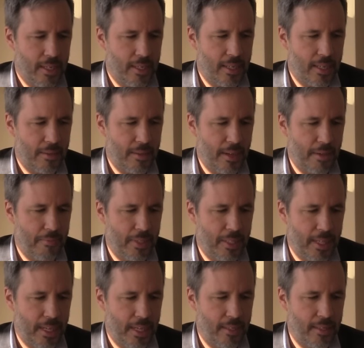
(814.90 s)
I, I, mean,
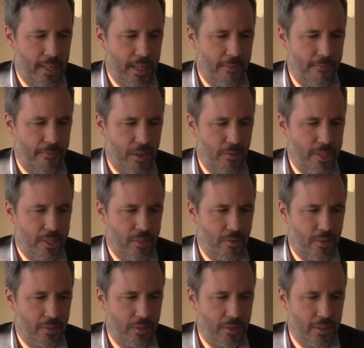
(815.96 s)
I had like very
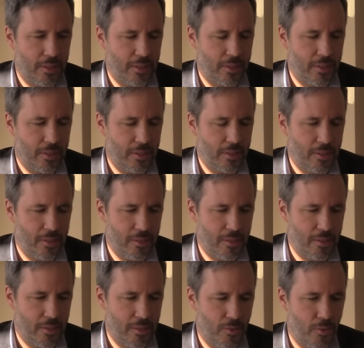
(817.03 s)
strong
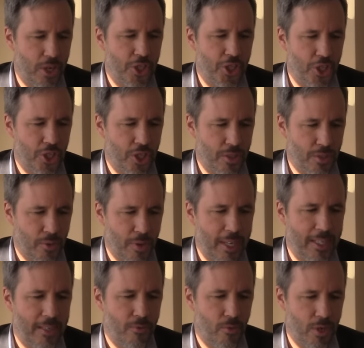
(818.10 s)
uh, relationship,
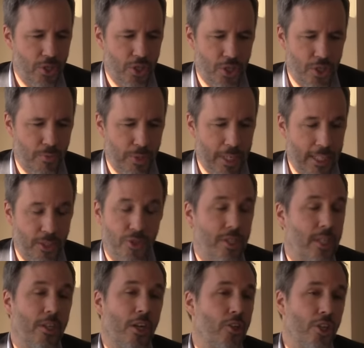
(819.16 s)
creative relationship with actors
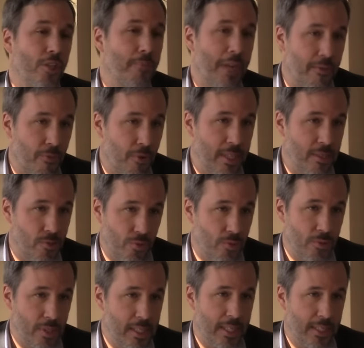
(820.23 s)
that are not my friends. You
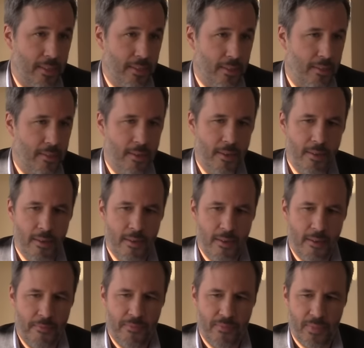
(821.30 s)
know, it's like, a, yeah. Uh,
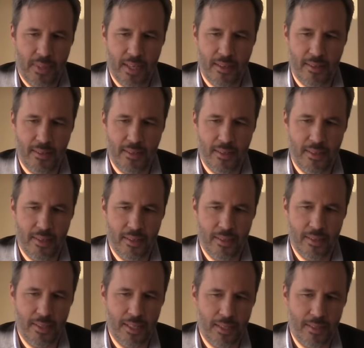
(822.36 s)
mm-hmm. and uh, it's
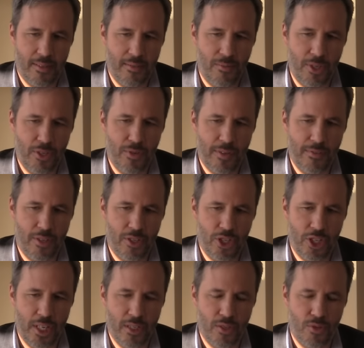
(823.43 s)
just that when you have the
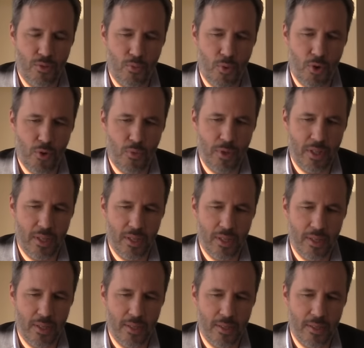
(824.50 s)
chance to work with
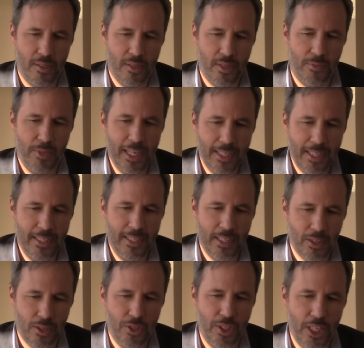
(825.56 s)
uh, someone, I think
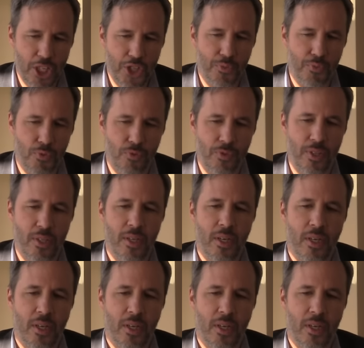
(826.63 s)
that on each movie,